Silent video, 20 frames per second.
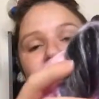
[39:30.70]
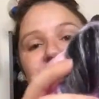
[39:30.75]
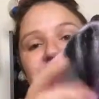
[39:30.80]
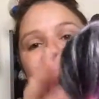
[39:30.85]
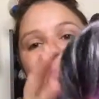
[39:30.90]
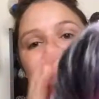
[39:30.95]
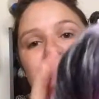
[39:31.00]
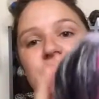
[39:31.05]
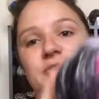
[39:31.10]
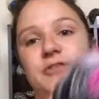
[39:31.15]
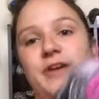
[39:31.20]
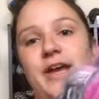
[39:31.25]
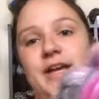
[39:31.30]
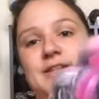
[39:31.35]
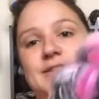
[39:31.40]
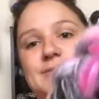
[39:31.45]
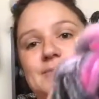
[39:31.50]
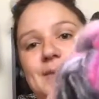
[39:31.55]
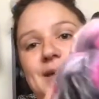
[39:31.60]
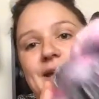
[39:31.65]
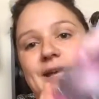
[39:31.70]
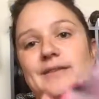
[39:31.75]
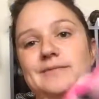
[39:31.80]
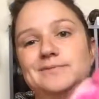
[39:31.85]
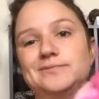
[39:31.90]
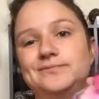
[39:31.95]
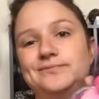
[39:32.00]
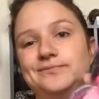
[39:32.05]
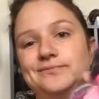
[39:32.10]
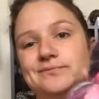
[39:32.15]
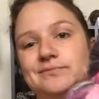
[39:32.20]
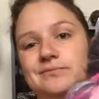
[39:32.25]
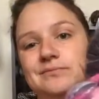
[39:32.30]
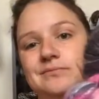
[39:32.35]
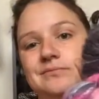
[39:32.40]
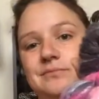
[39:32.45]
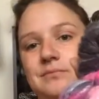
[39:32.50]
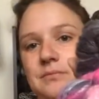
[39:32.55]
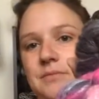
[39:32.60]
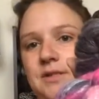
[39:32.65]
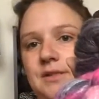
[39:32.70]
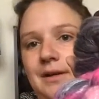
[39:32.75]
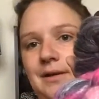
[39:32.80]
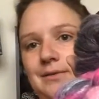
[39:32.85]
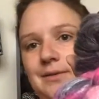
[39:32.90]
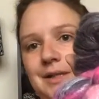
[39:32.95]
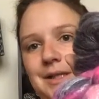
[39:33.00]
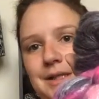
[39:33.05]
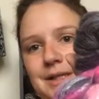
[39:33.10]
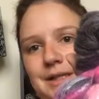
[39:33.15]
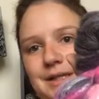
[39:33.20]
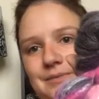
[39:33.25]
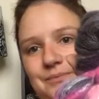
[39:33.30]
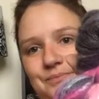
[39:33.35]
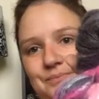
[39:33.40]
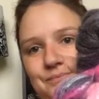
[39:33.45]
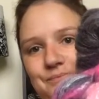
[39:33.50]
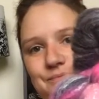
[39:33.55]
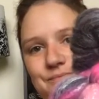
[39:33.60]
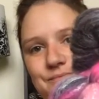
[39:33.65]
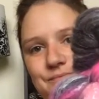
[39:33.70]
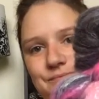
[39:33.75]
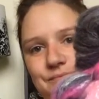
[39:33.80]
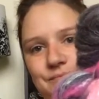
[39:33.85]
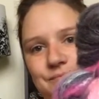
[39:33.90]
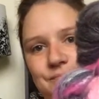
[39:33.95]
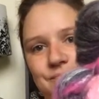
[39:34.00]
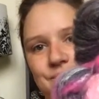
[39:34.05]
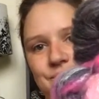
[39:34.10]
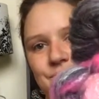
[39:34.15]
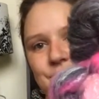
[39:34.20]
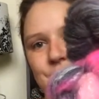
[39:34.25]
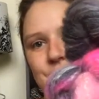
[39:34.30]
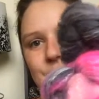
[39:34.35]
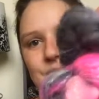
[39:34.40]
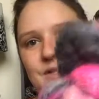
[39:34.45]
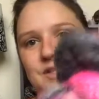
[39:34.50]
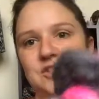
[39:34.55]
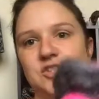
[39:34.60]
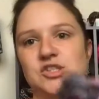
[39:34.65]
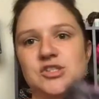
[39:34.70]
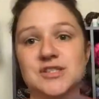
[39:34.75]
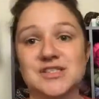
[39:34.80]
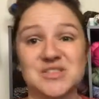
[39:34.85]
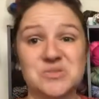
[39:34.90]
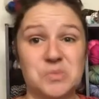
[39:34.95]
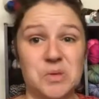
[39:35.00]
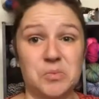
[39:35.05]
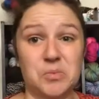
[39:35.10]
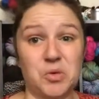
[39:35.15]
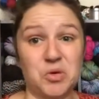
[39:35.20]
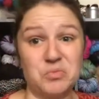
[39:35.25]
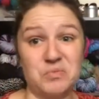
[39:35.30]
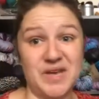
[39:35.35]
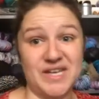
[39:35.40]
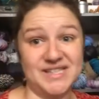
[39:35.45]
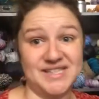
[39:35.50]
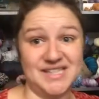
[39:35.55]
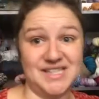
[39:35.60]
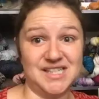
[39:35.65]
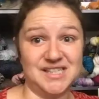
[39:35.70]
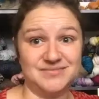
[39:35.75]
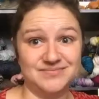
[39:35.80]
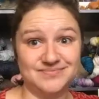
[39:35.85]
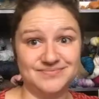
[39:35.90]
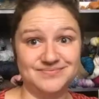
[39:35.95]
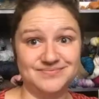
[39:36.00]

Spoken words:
I say defect, but it's not really. It's just a little bit more messy.